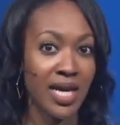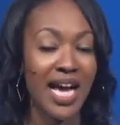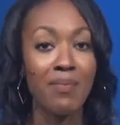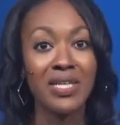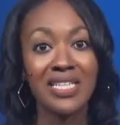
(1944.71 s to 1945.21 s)

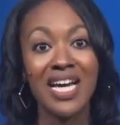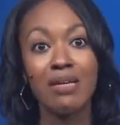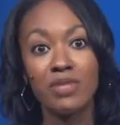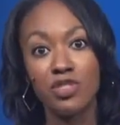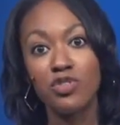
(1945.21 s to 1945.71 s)
How many
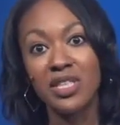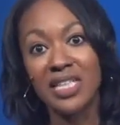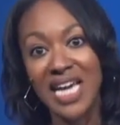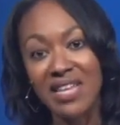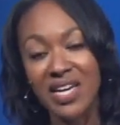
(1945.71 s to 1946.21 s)
times did you
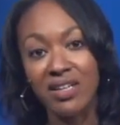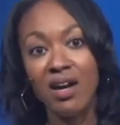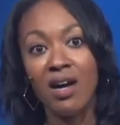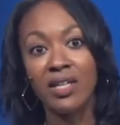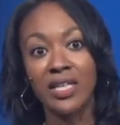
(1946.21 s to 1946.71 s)
delay that
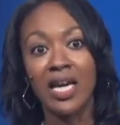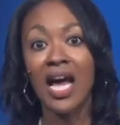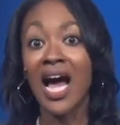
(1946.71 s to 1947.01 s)
calling?